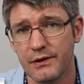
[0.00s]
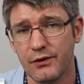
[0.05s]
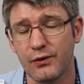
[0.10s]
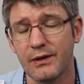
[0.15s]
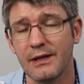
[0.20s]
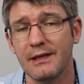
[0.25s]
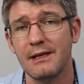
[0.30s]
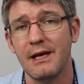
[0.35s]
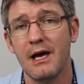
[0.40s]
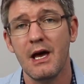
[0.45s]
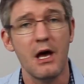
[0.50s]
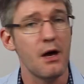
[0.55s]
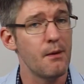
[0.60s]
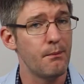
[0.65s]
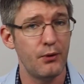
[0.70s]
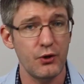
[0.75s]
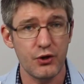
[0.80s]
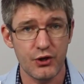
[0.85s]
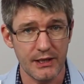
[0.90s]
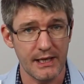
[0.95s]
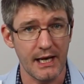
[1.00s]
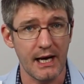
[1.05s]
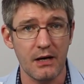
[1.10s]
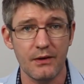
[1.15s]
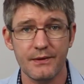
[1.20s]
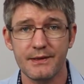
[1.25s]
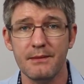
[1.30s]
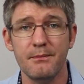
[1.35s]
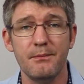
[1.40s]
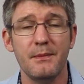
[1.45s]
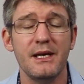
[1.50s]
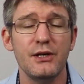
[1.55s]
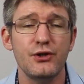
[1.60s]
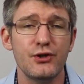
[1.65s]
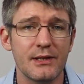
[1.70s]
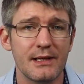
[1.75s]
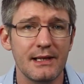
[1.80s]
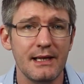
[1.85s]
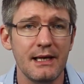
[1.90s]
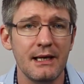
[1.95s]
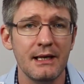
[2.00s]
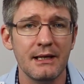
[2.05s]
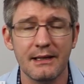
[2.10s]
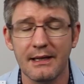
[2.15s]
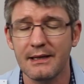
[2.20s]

You can push it out immediately and